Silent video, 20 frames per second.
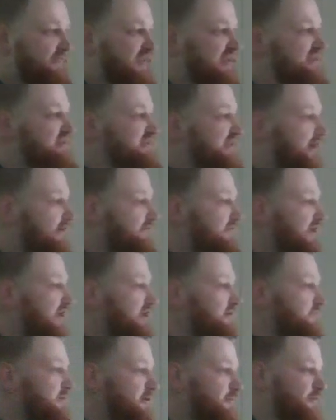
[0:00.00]
Instead of
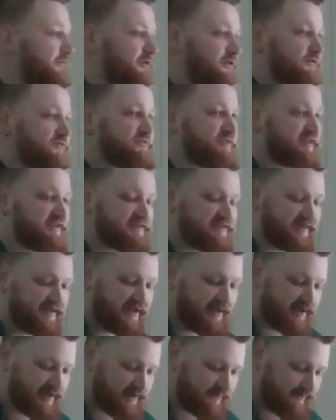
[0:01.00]
letting people use it as a
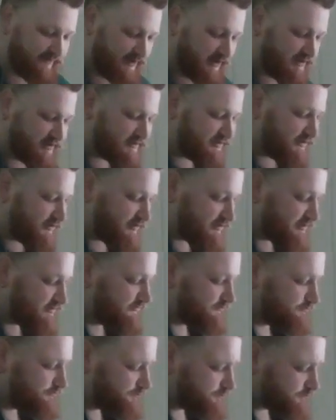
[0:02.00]
negative against us.